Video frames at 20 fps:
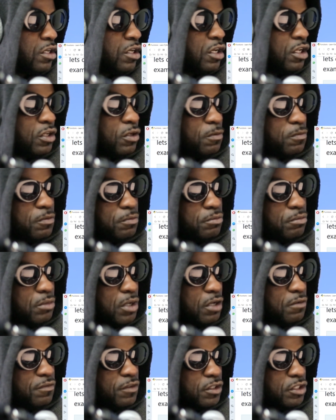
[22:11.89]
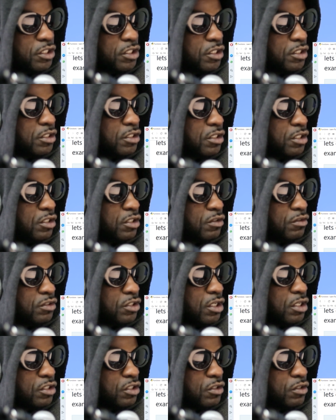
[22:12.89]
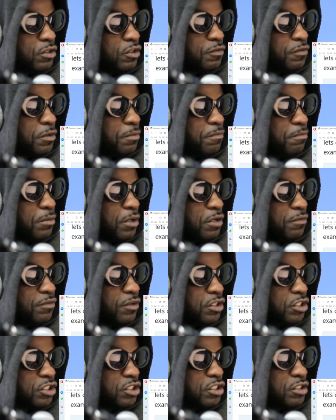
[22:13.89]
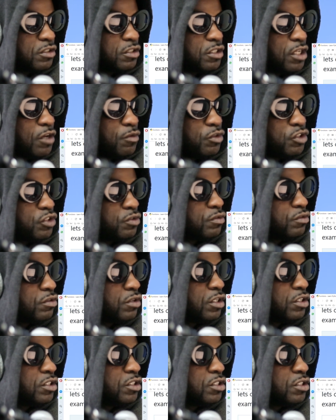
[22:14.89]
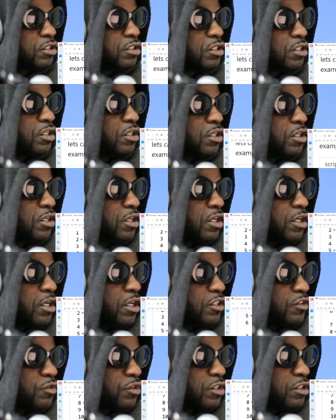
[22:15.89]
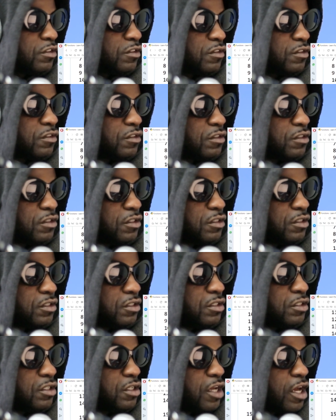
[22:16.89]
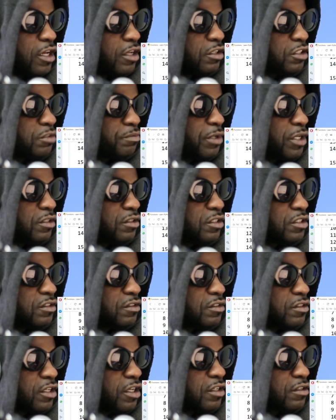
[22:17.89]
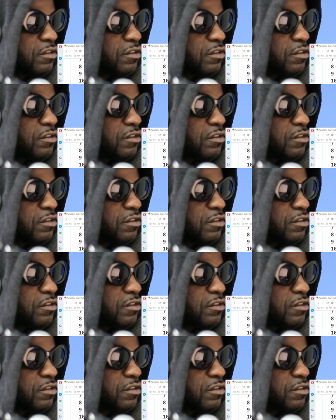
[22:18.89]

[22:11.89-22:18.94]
Hello from my function. Hello John Doe from my function. I wish you a great year. As we can see, I didn't pay attention to that.